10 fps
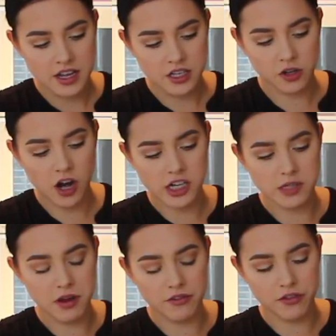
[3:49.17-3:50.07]
So crush
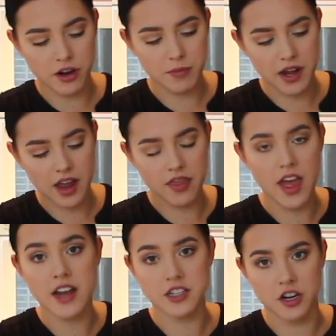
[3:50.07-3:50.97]
them up for a bit and
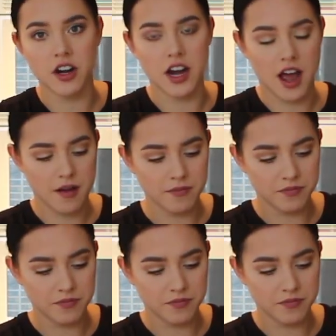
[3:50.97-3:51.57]
then turn it up.